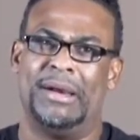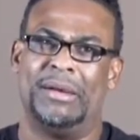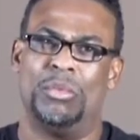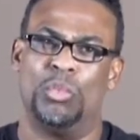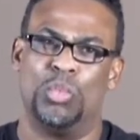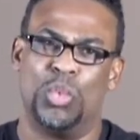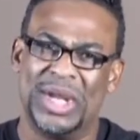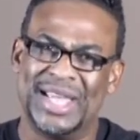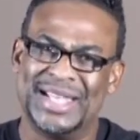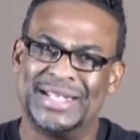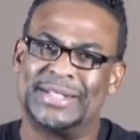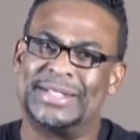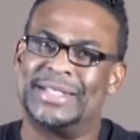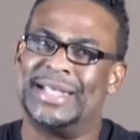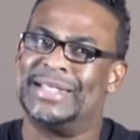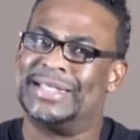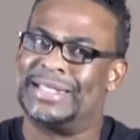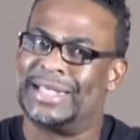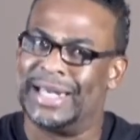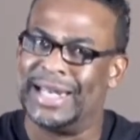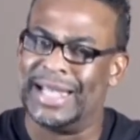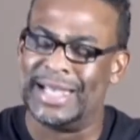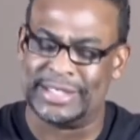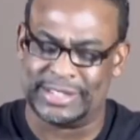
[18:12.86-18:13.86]

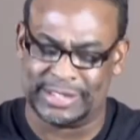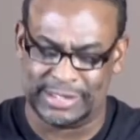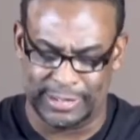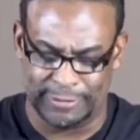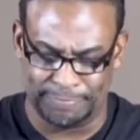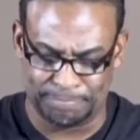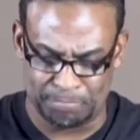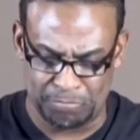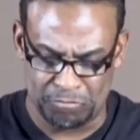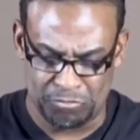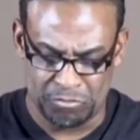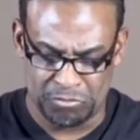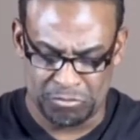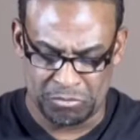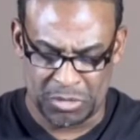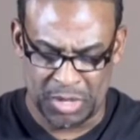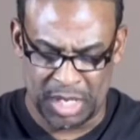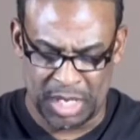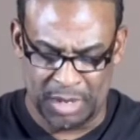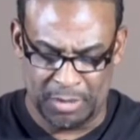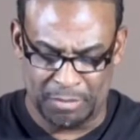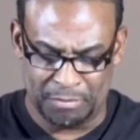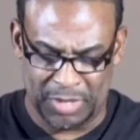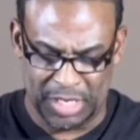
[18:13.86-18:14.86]
Wednesday's lesson,
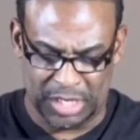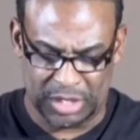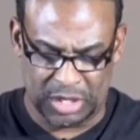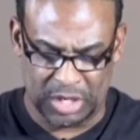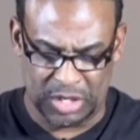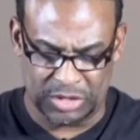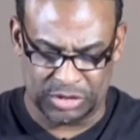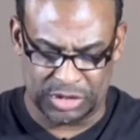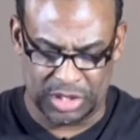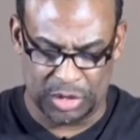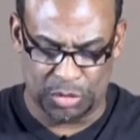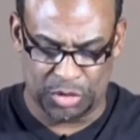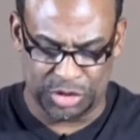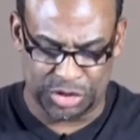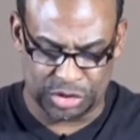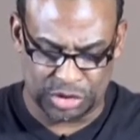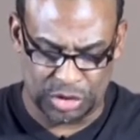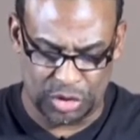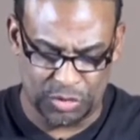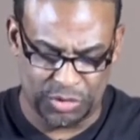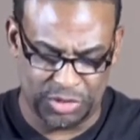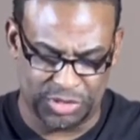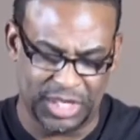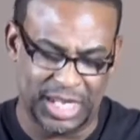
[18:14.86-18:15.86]
because there were
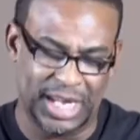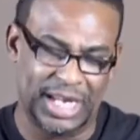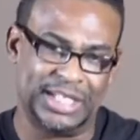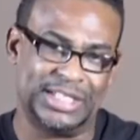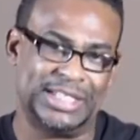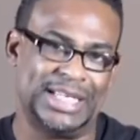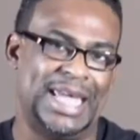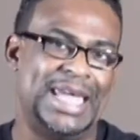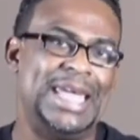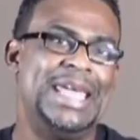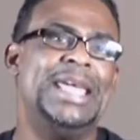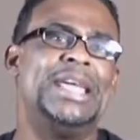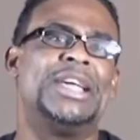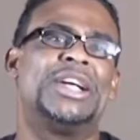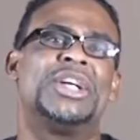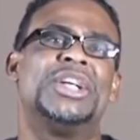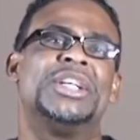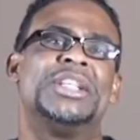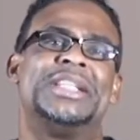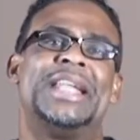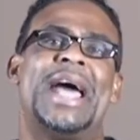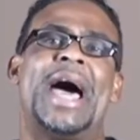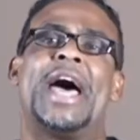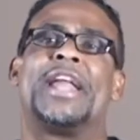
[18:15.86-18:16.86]
certain things he
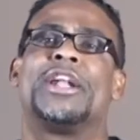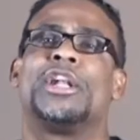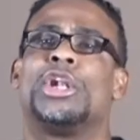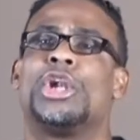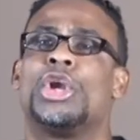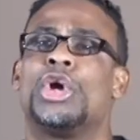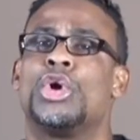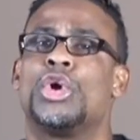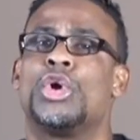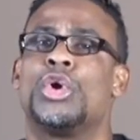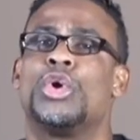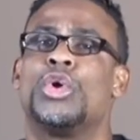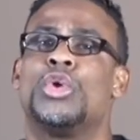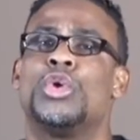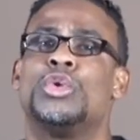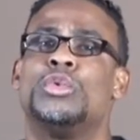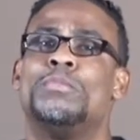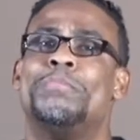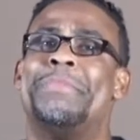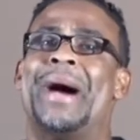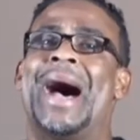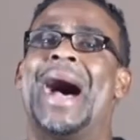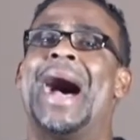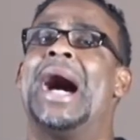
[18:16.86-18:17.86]
could not
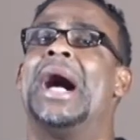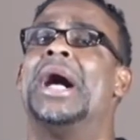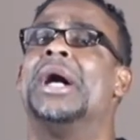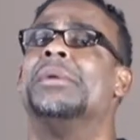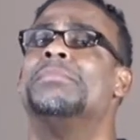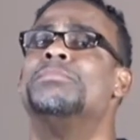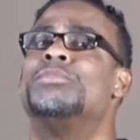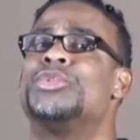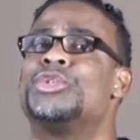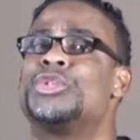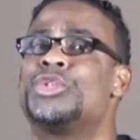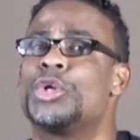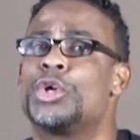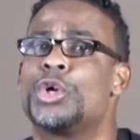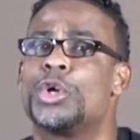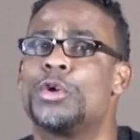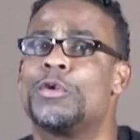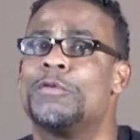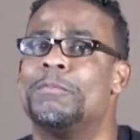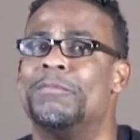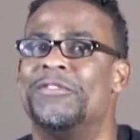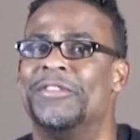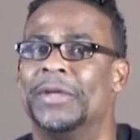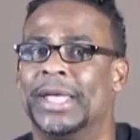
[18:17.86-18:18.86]
learn by
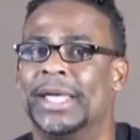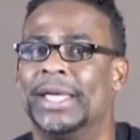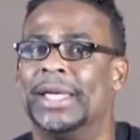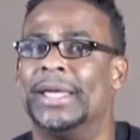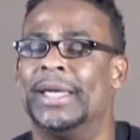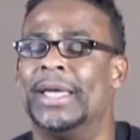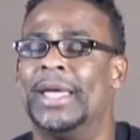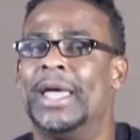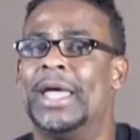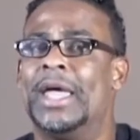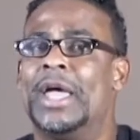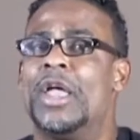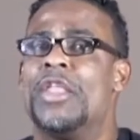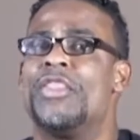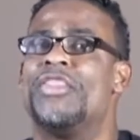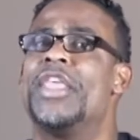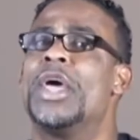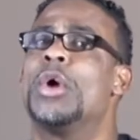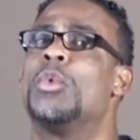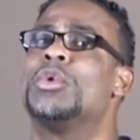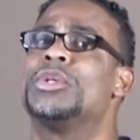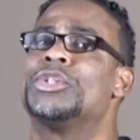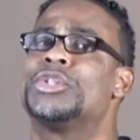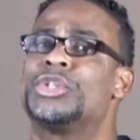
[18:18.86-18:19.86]
observing.
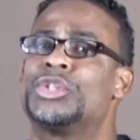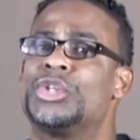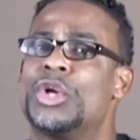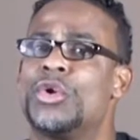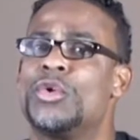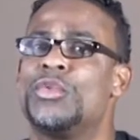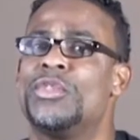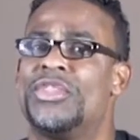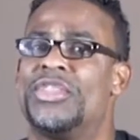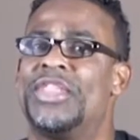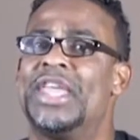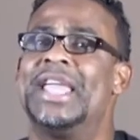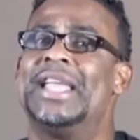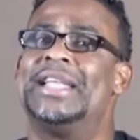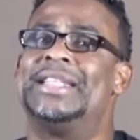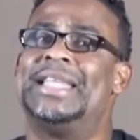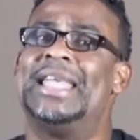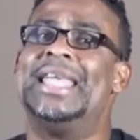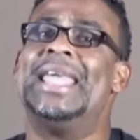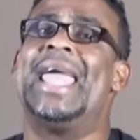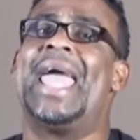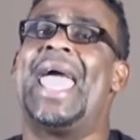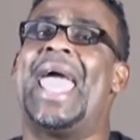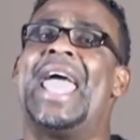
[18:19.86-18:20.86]
There were certain things
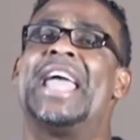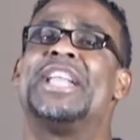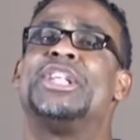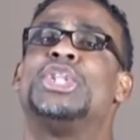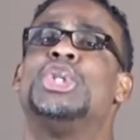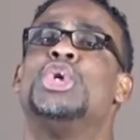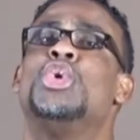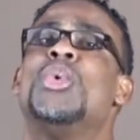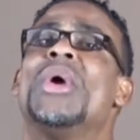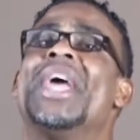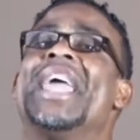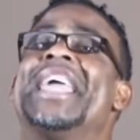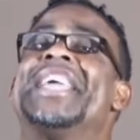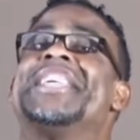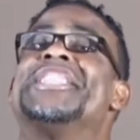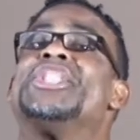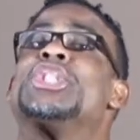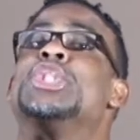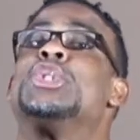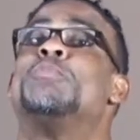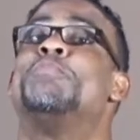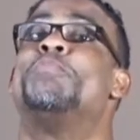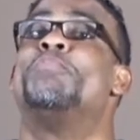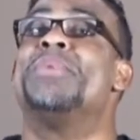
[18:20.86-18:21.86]
he had to
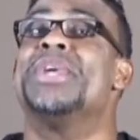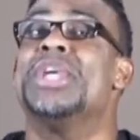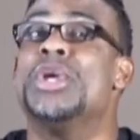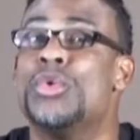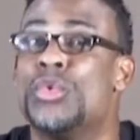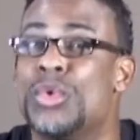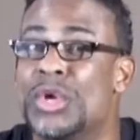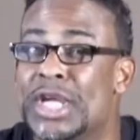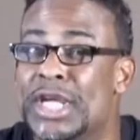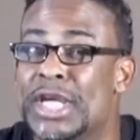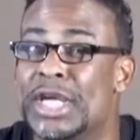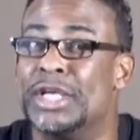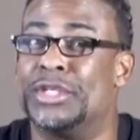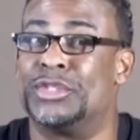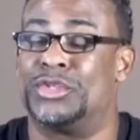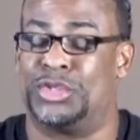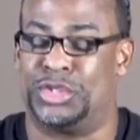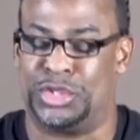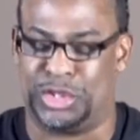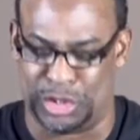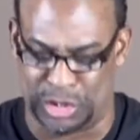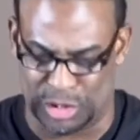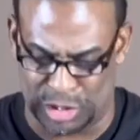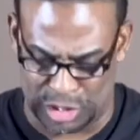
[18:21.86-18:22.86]
experience
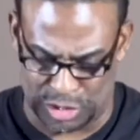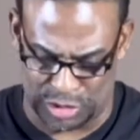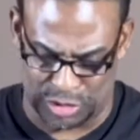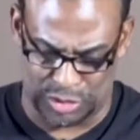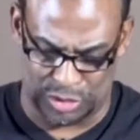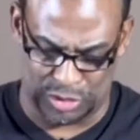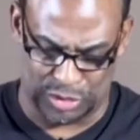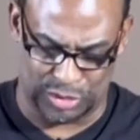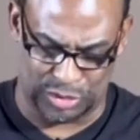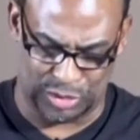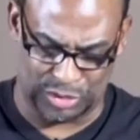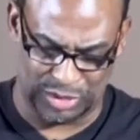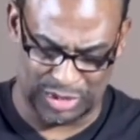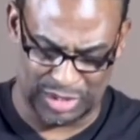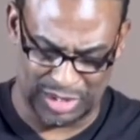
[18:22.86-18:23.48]
to learn.